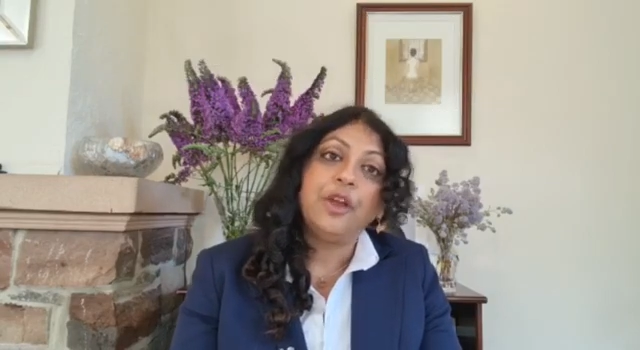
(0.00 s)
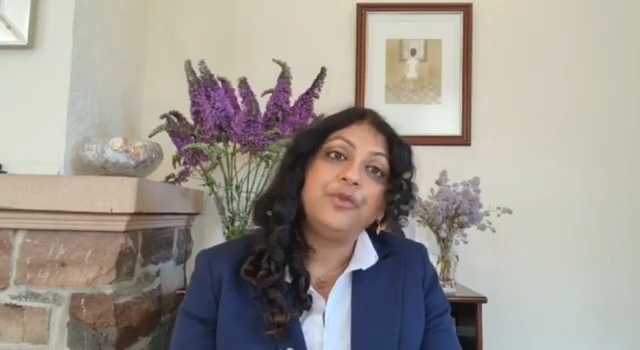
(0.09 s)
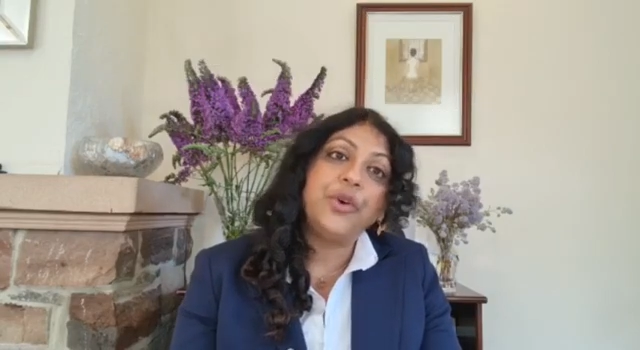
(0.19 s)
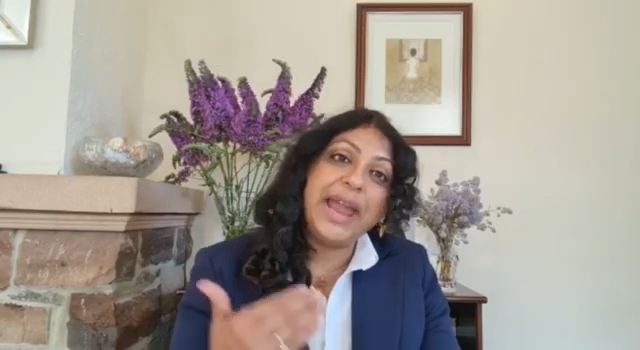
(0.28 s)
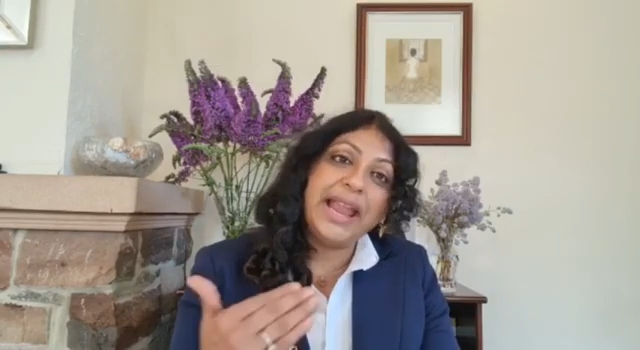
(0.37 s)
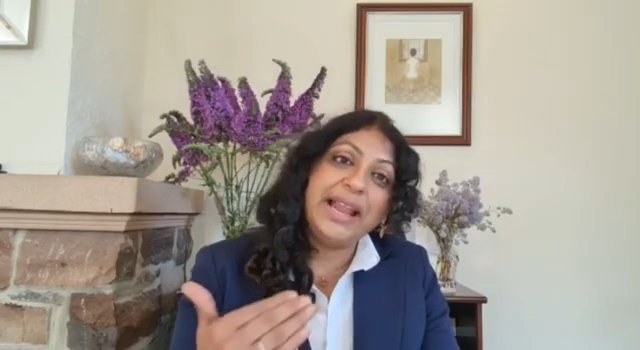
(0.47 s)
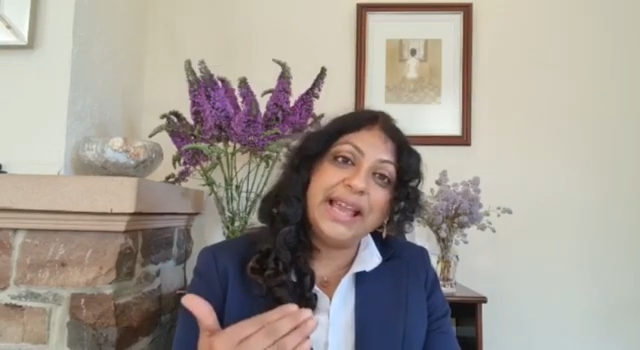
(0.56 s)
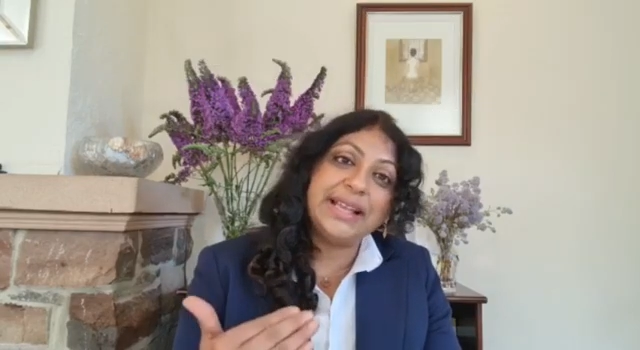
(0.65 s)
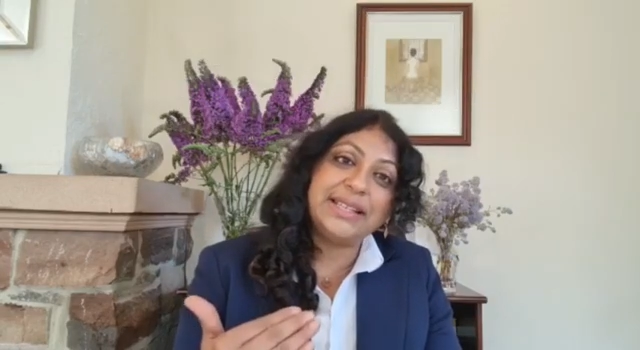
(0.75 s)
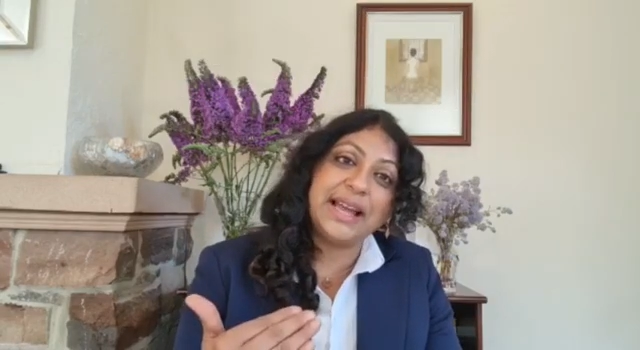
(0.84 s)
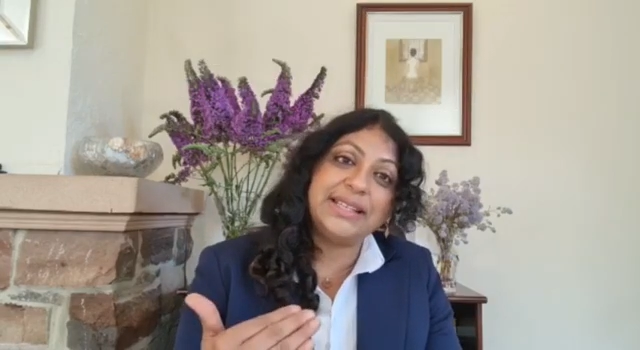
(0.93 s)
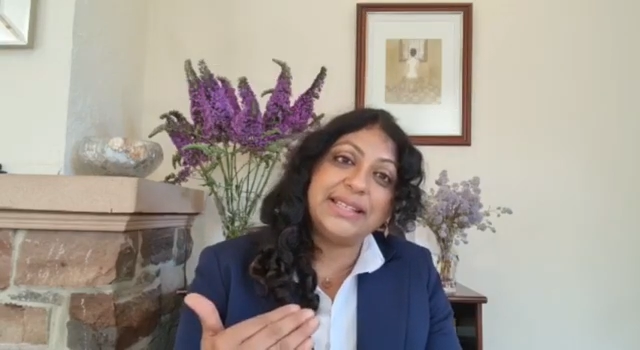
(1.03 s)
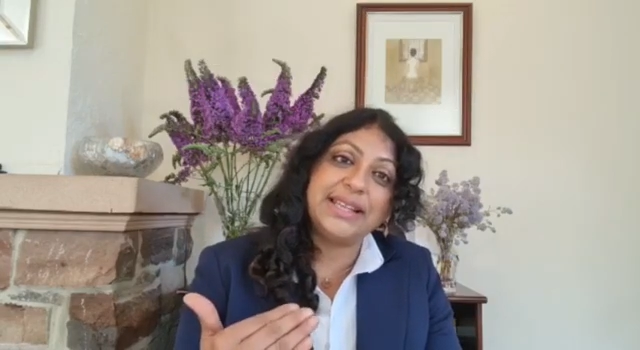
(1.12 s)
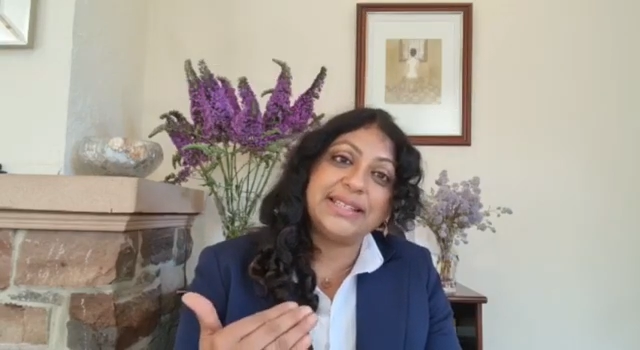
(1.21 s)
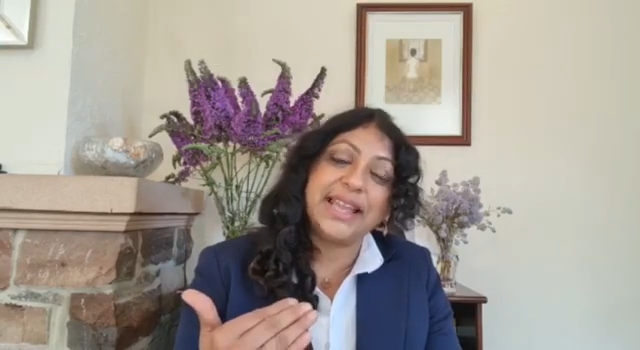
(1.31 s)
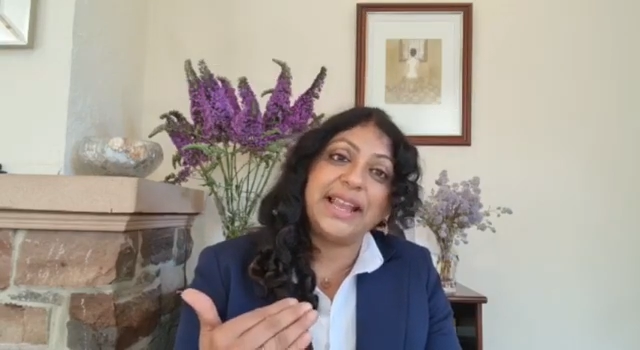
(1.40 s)
For
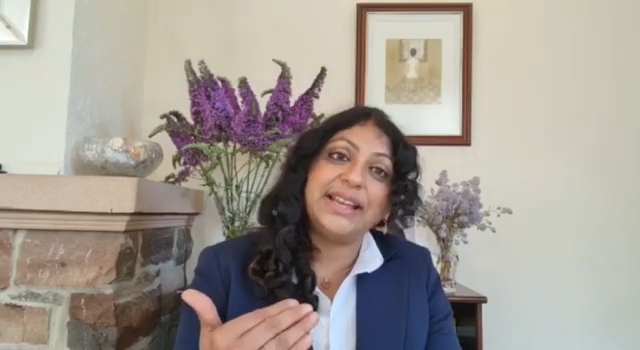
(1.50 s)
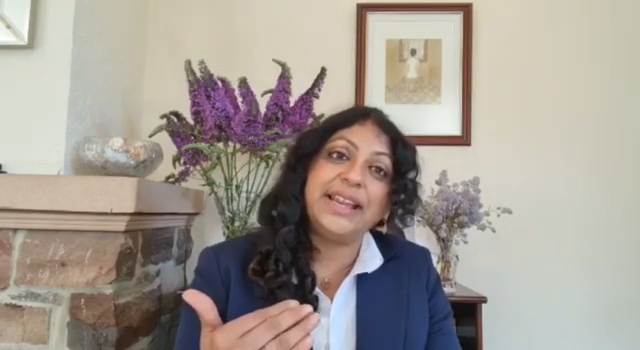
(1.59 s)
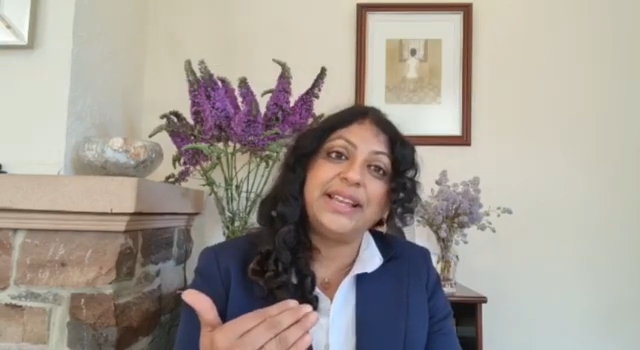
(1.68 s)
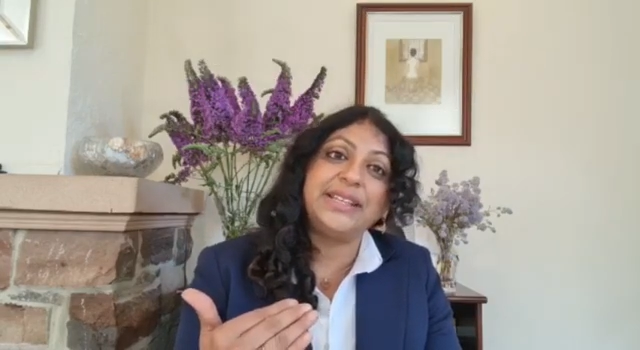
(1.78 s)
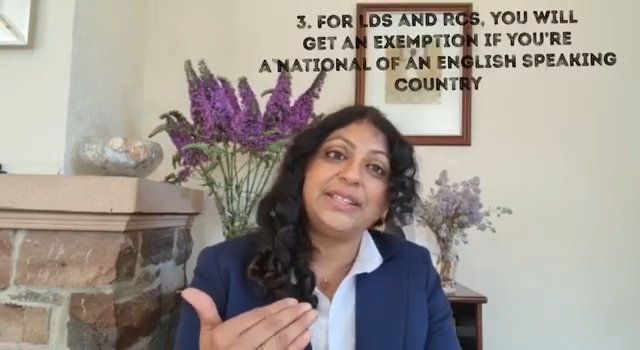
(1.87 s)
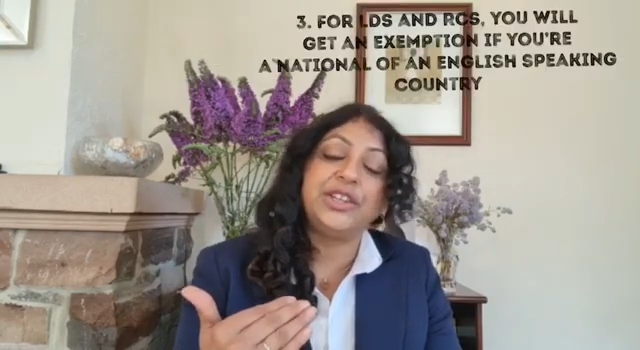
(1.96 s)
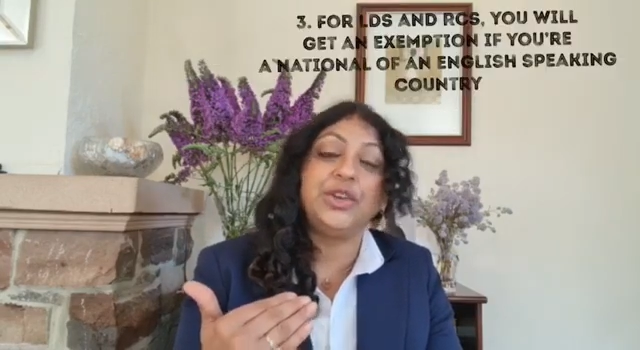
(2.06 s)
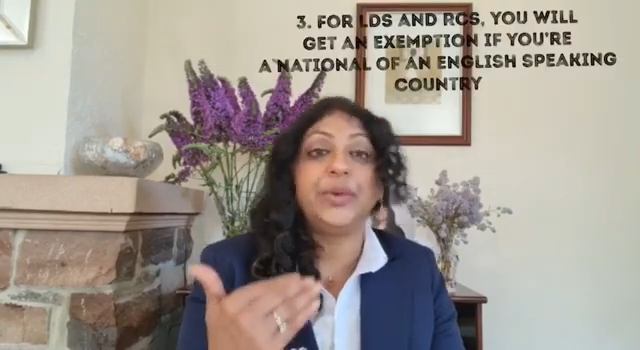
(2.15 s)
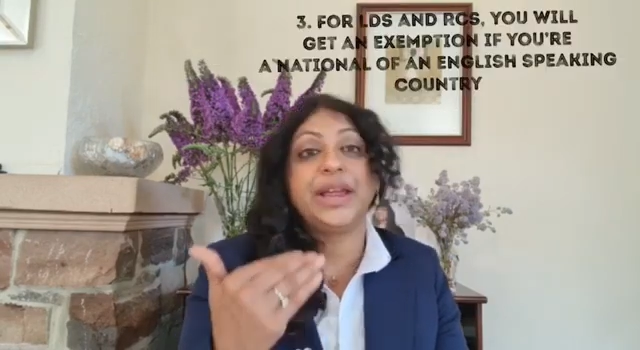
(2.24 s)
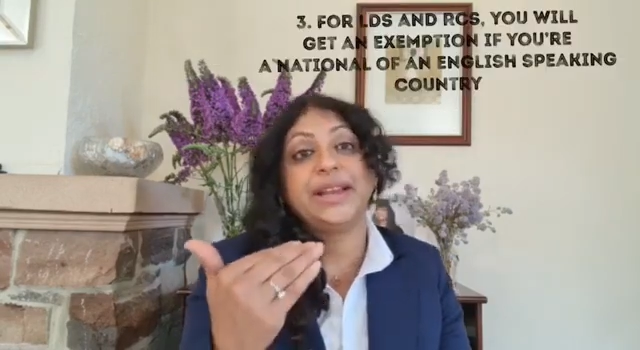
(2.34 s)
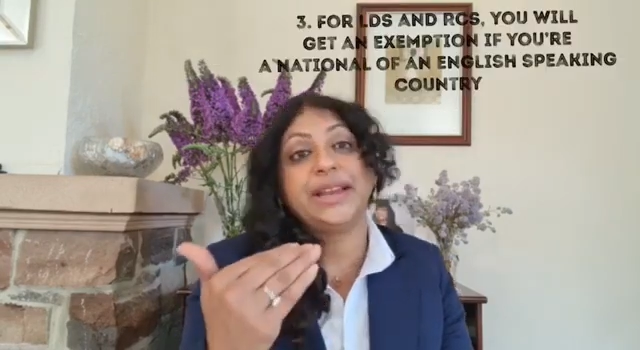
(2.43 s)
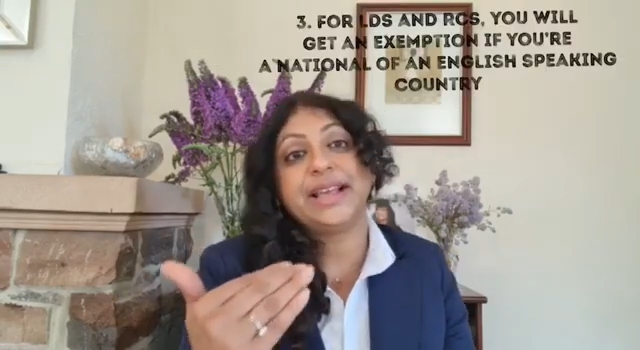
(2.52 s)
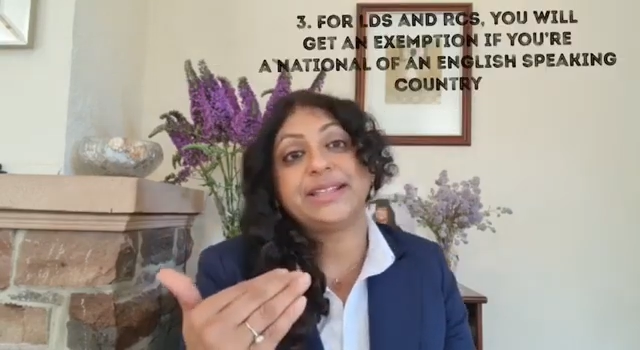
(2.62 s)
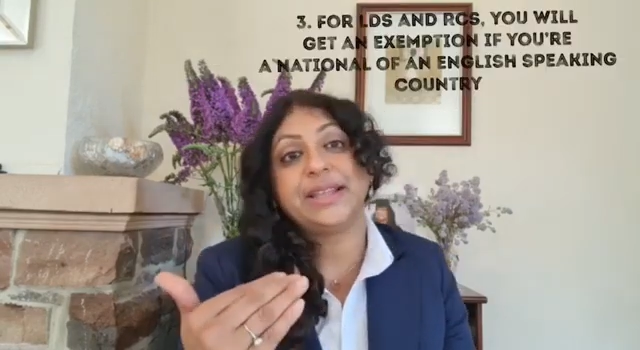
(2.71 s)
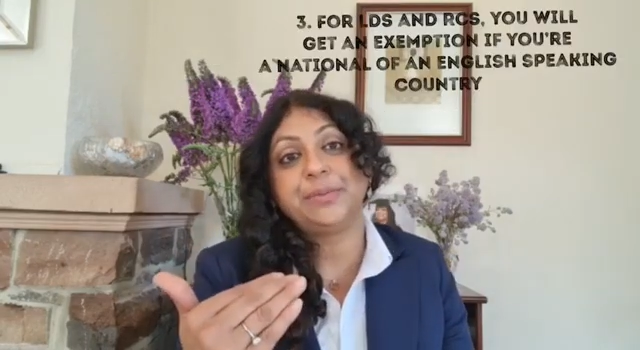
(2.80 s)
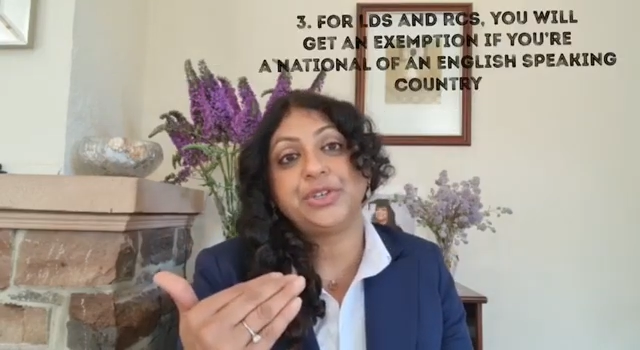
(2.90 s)
LDSRCS candidates, you will get an
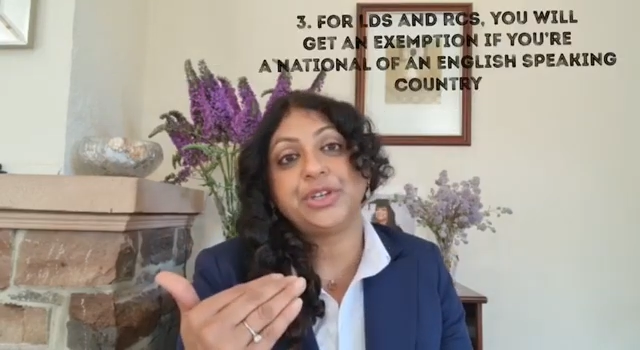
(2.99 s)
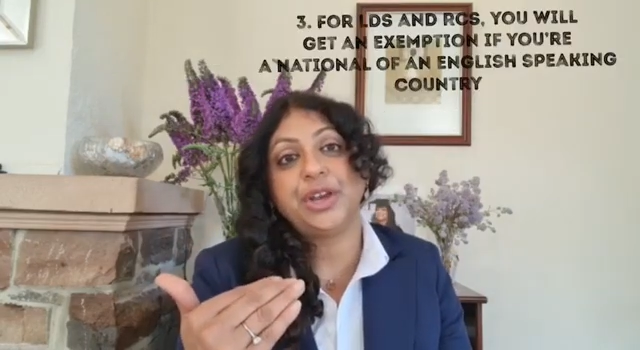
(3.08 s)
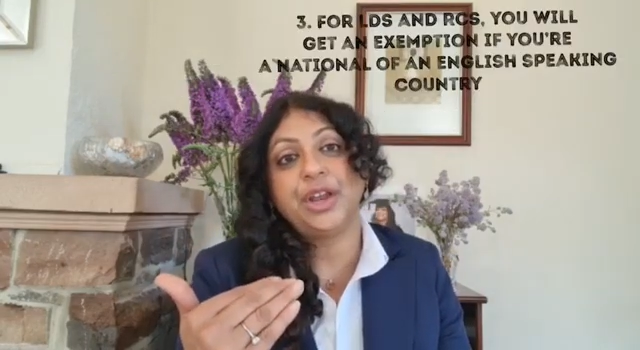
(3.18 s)
exemption